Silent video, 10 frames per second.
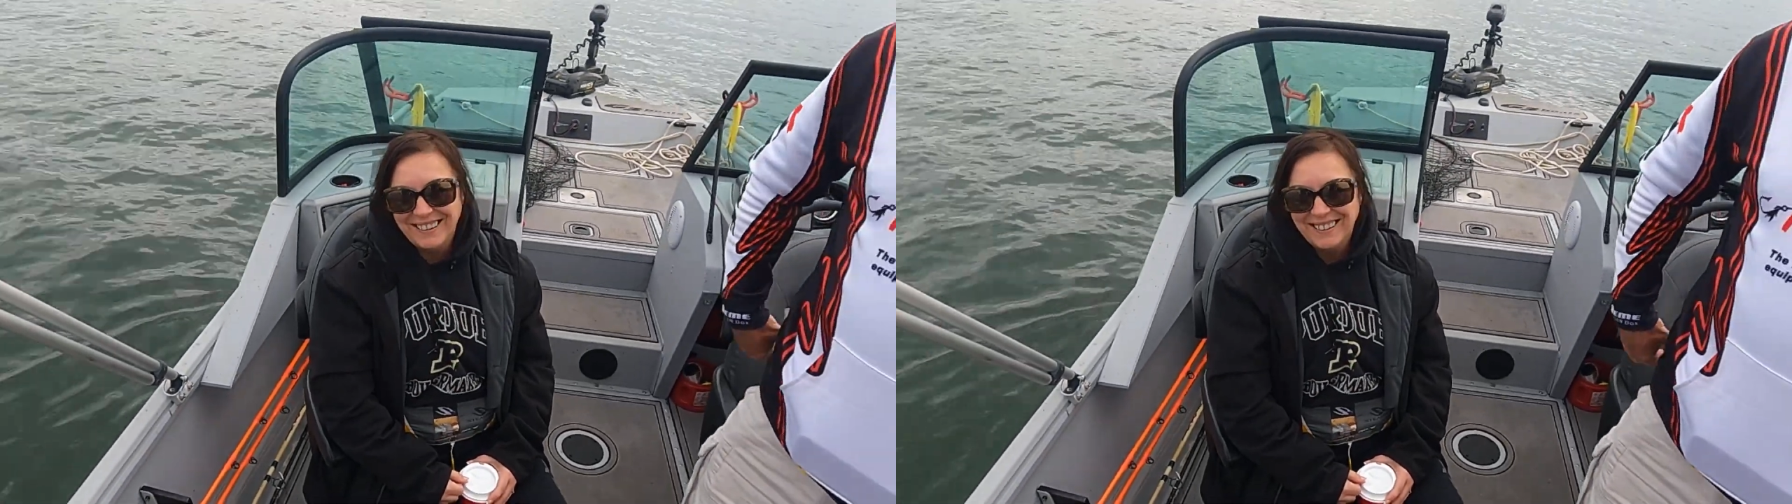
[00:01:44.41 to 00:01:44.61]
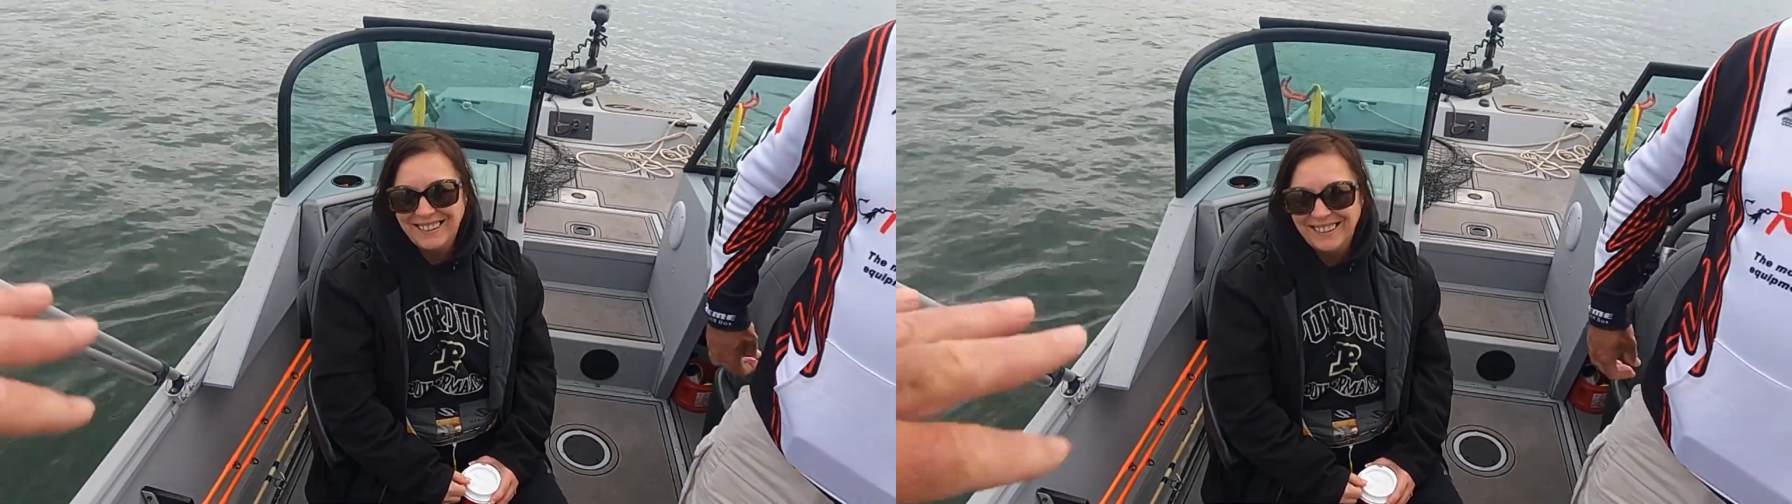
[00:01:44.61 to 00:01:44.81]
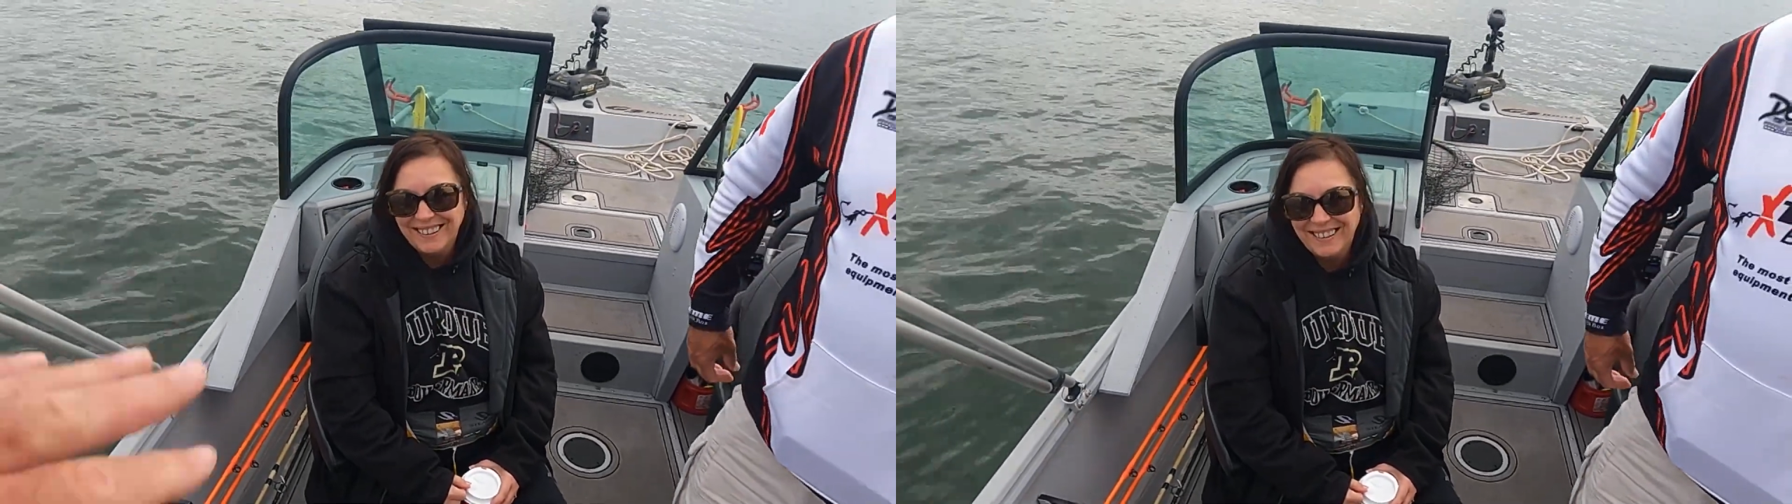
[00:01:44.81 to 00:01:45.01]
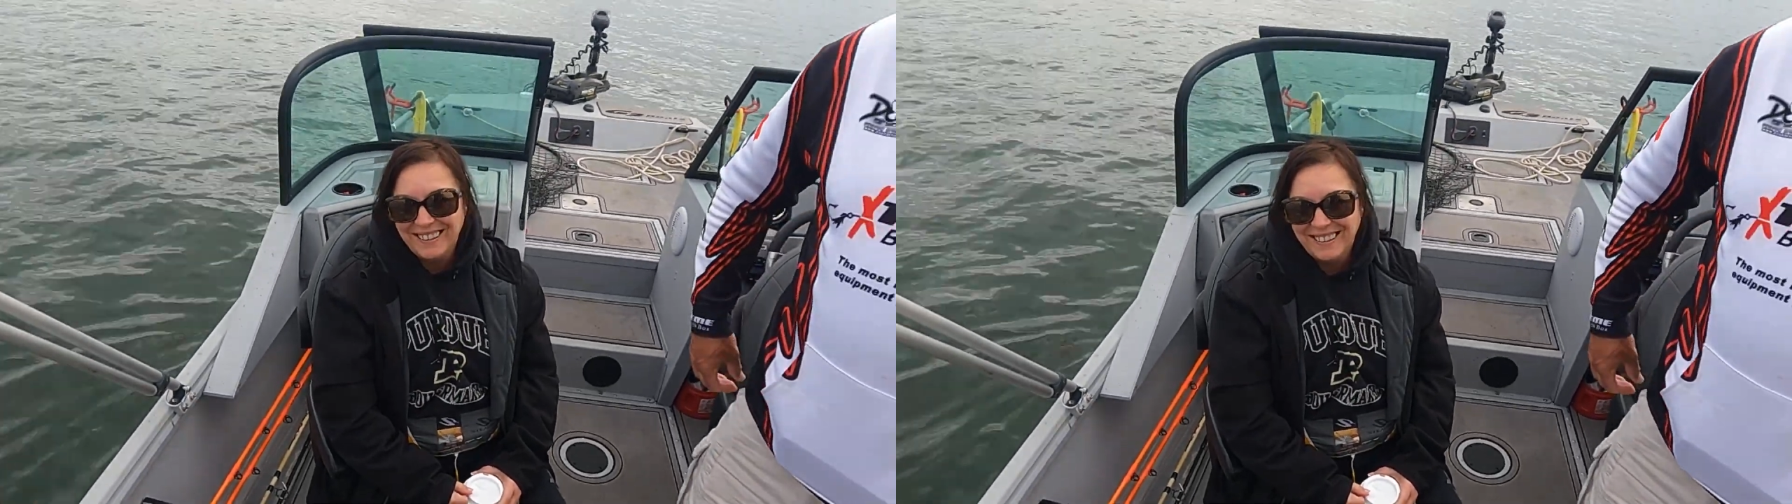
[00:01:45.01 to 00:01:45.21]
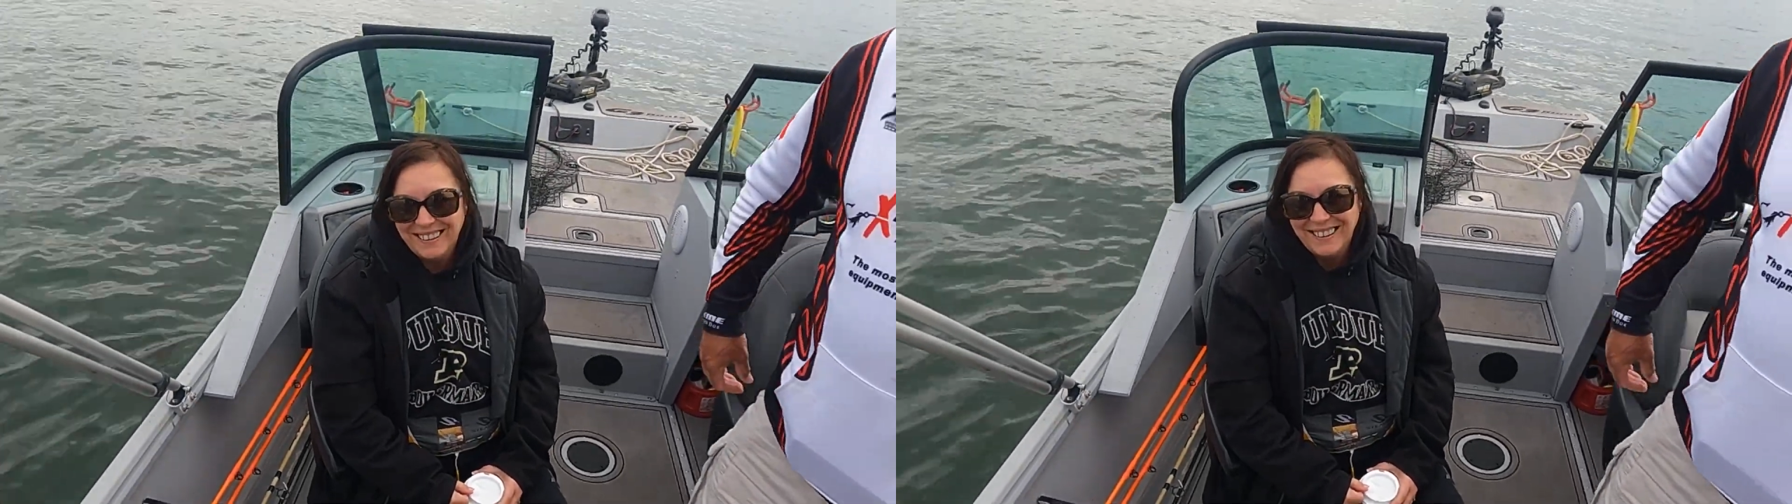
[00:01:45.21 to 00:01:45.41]
jacket you
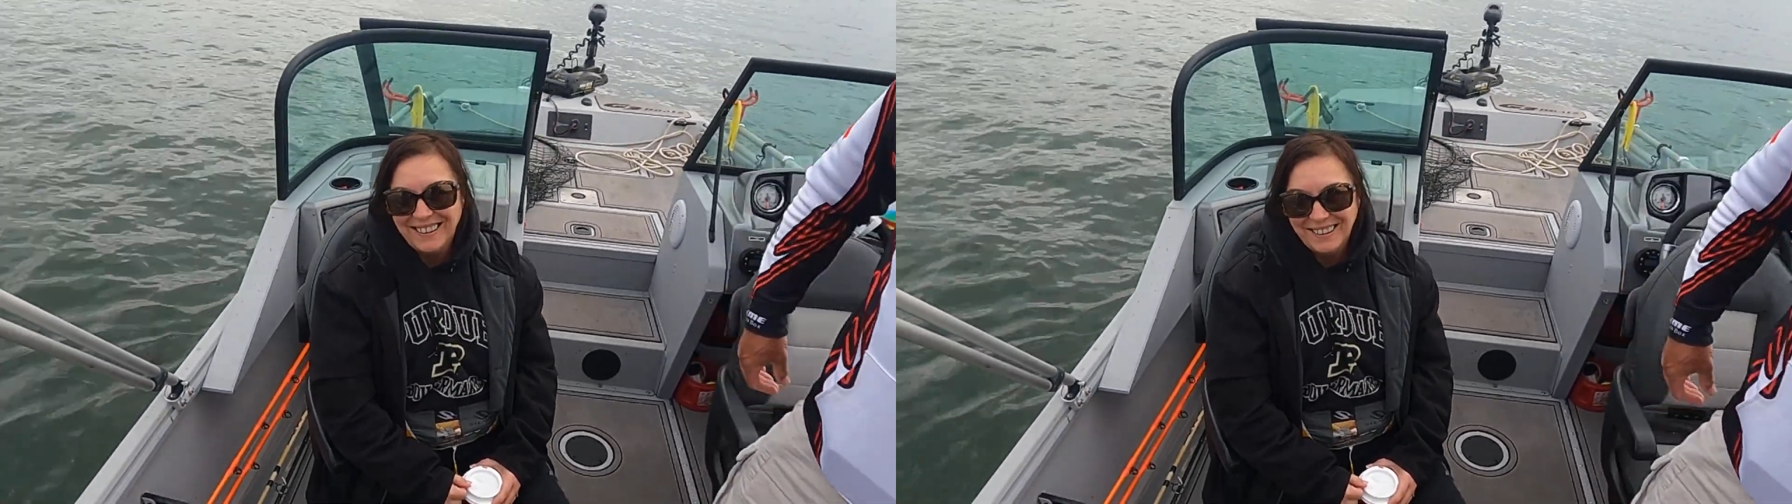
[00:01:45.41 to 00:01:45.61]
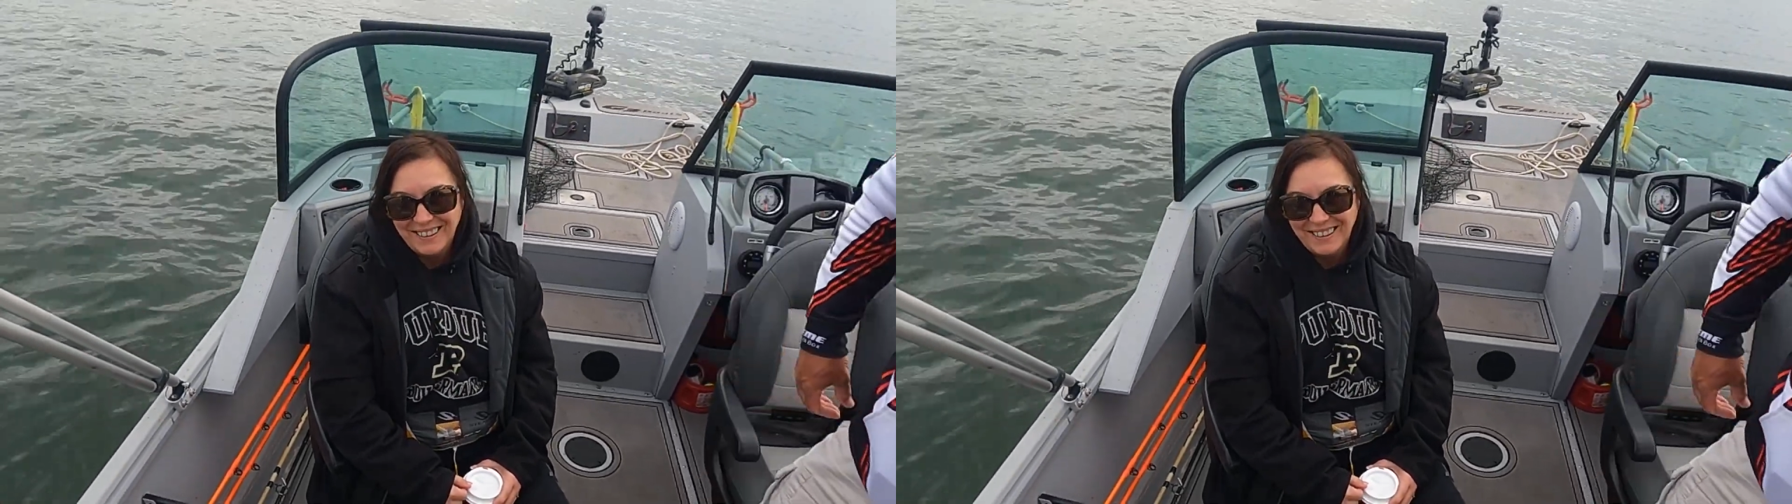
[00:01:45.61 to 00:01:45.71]
got on,